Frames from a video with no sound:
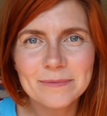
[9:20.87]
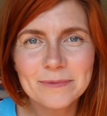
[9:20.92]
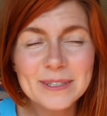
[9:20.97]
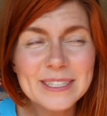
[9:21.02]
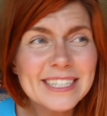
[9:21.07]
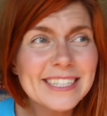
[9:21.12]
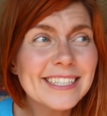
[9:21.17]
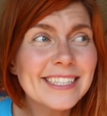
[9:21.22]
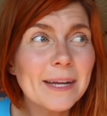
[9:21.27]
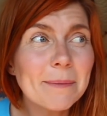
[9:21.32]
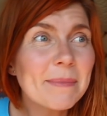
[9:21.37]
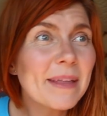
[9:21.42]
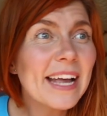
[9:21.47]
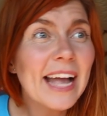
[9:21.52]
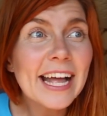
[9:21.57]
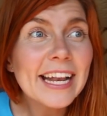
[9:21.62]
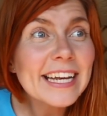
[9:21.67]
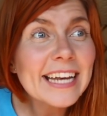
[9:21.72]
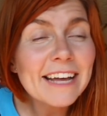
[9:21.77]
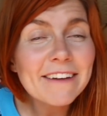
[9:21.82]
which is
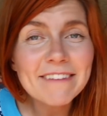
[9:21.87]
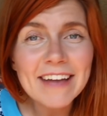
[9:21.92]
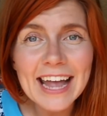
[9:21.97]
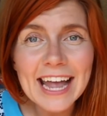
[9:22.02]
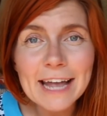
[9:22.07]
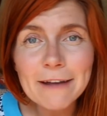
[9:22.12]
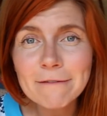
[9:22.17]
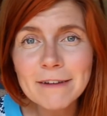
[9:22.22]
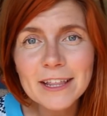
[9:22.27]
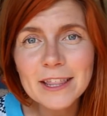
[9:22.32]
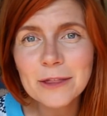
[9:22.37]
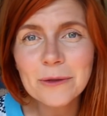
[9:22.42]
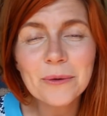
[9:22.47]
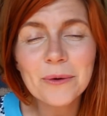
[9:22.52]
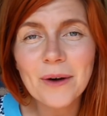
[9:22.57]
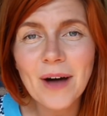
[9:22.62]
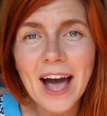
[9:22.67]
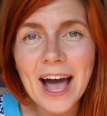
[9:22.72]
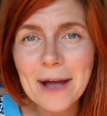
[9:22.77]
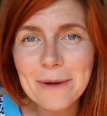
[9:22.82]
something I never ever
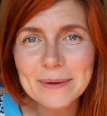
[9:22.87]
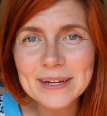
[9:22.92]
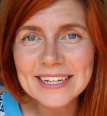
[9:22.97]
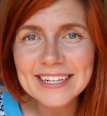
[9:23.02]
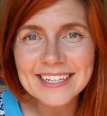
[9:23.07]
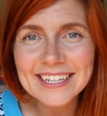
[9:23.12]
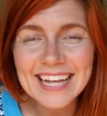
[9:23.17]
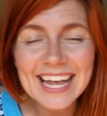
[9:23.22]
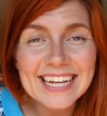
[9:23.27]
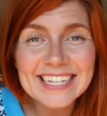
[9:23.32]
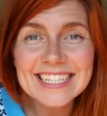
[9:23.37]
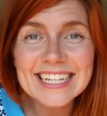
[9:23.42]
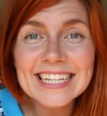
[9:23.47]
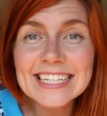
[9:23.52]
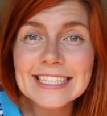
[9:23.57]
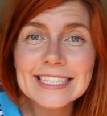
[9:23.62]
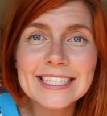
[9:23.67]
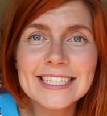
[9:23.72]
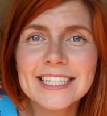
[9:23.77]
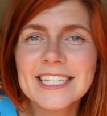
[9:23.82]
thought I would get to
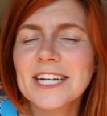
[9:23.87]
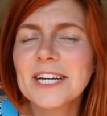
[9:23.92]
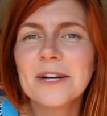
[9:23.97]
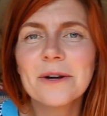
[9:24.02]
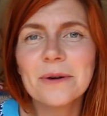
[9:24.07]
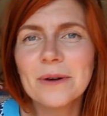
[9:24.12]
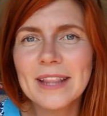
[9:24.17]
listen to,